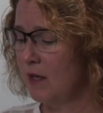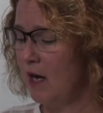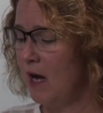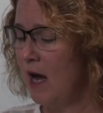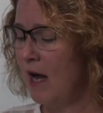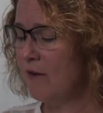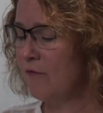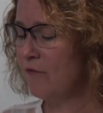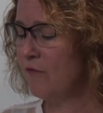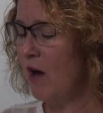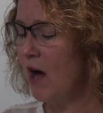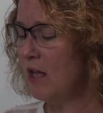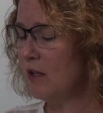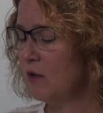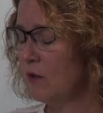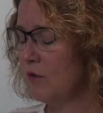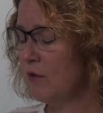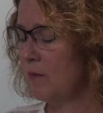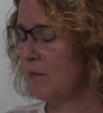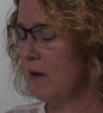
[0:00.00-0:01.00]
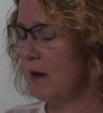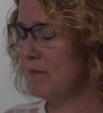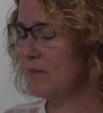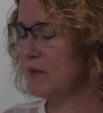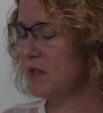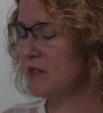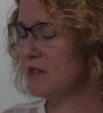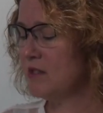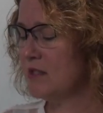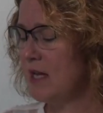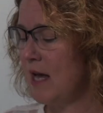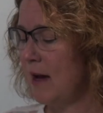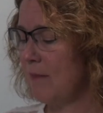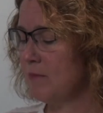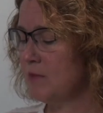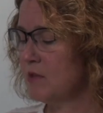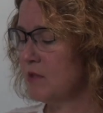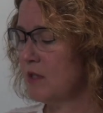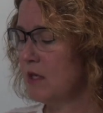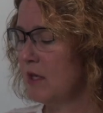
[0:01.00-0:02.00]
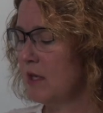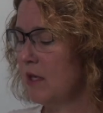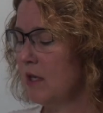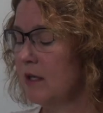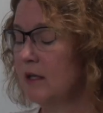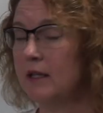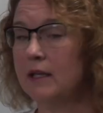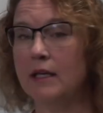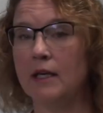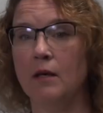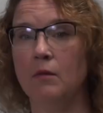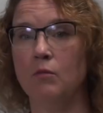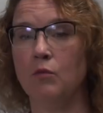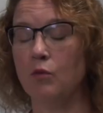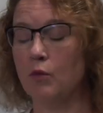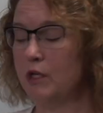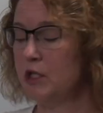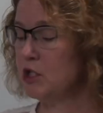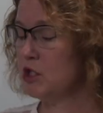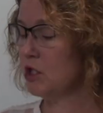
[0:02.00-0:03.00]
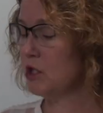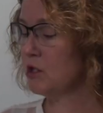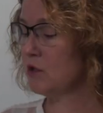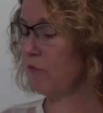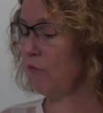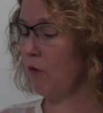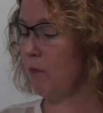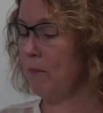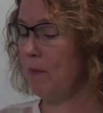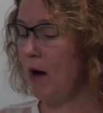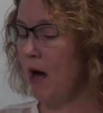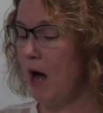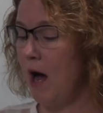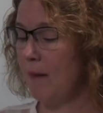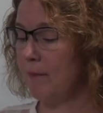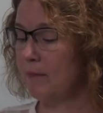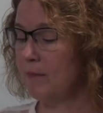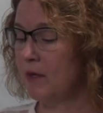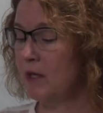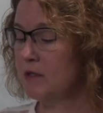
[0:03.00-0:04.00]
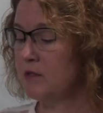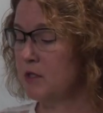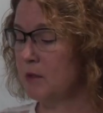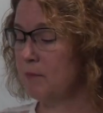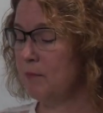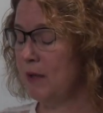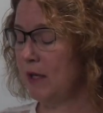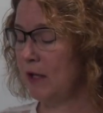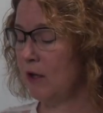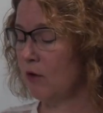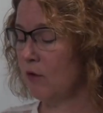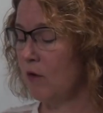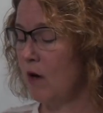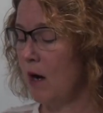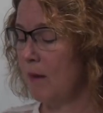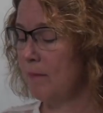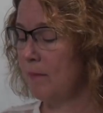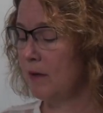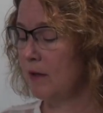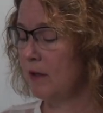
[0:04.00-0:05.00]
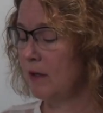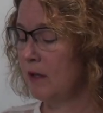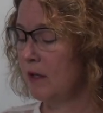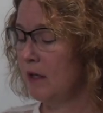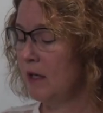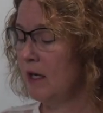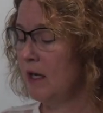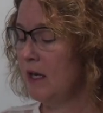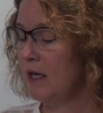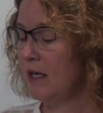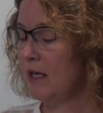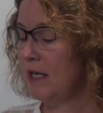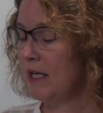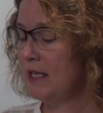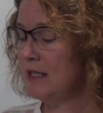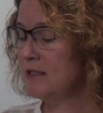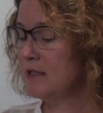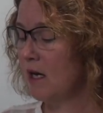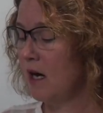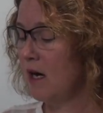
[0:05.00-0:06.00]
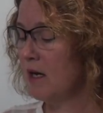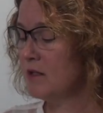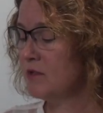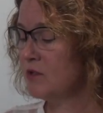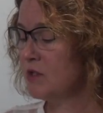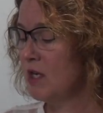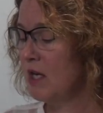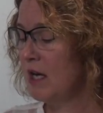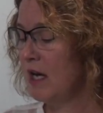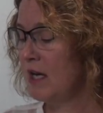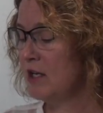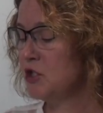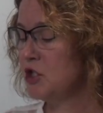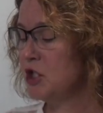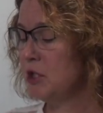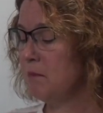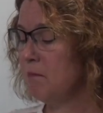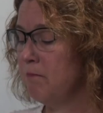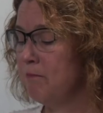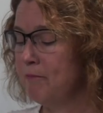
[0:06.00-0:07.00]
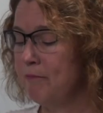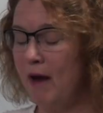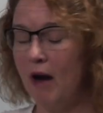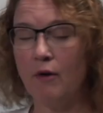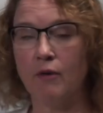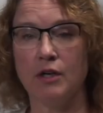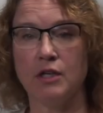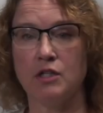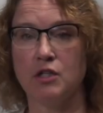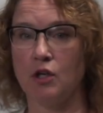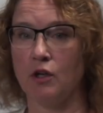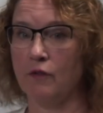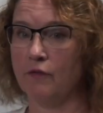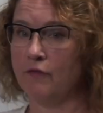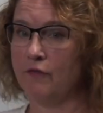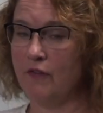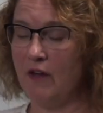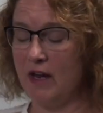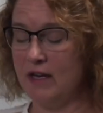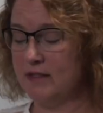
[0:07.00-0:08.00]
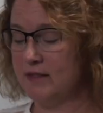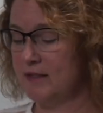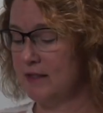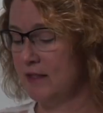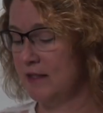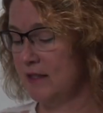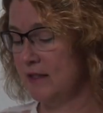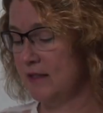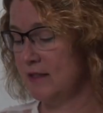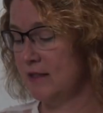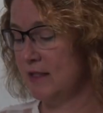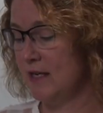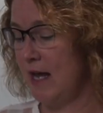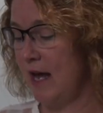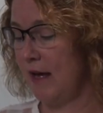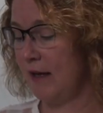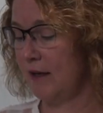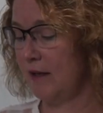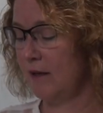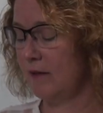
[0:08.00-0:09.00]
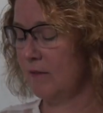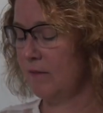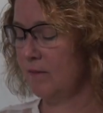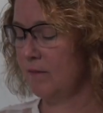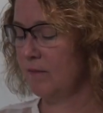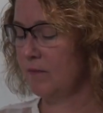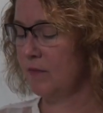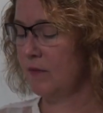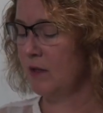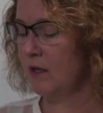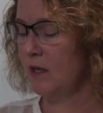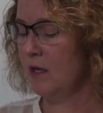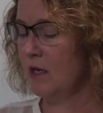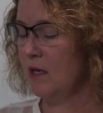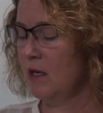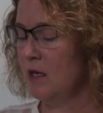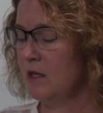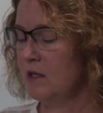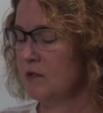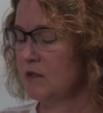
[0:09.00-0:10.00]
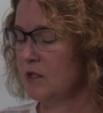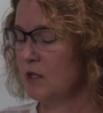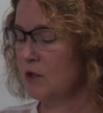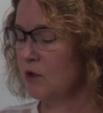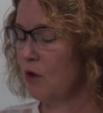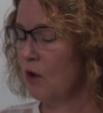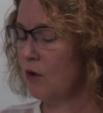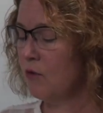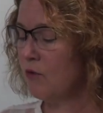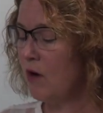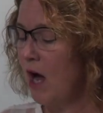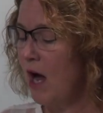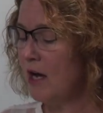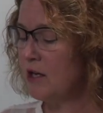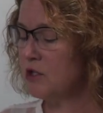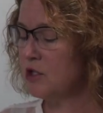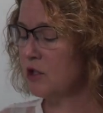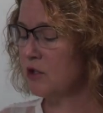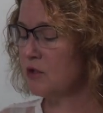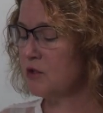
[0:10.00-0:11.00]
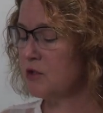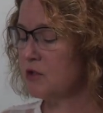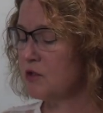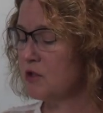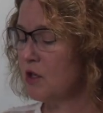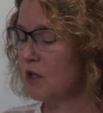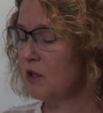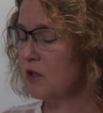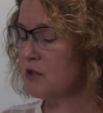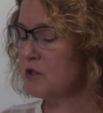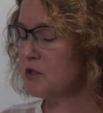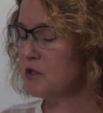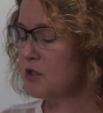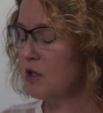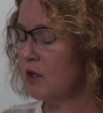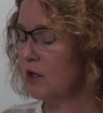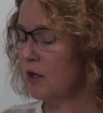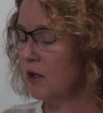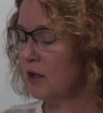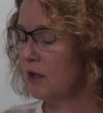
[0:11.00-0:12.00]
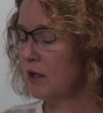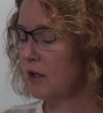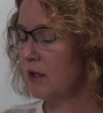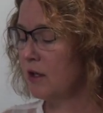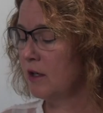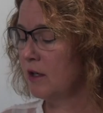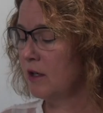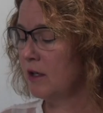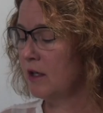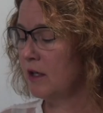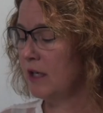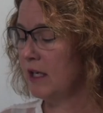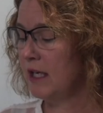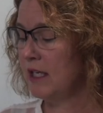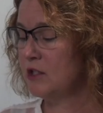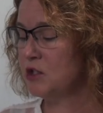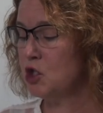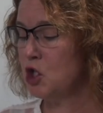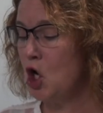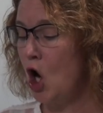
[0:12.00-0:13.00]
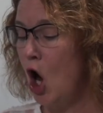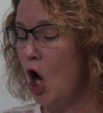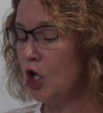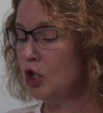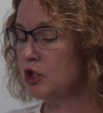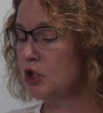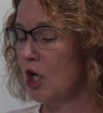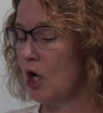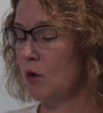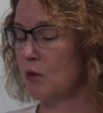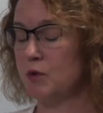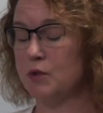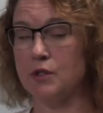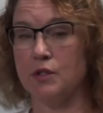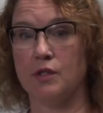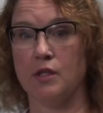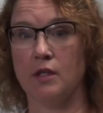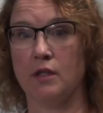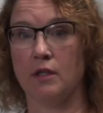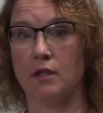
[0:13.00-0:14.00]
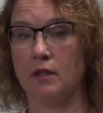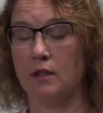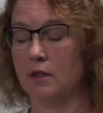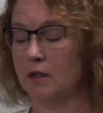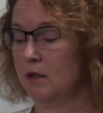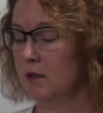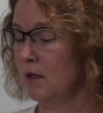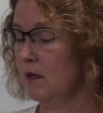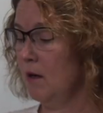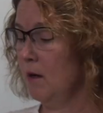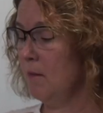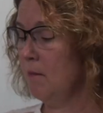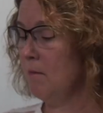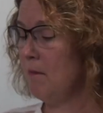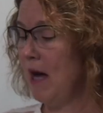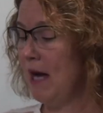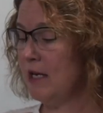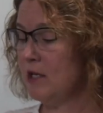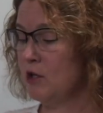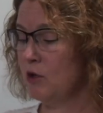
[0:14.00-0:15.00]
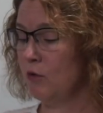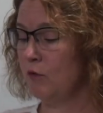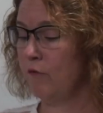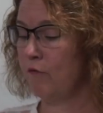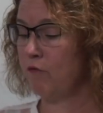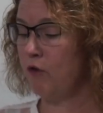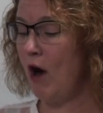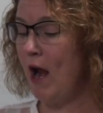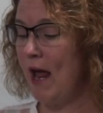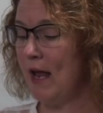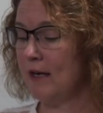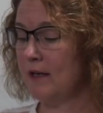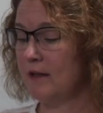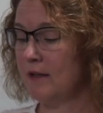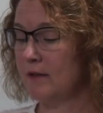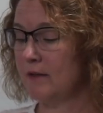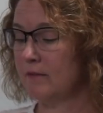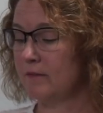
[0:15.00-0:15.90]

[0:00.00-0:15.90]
I follow them up the steps. Kim reaches for Pop to pick her up. He does, and she buries her face in his neck. Senor Rogers, sir, sir, it's Carlos, my new friend.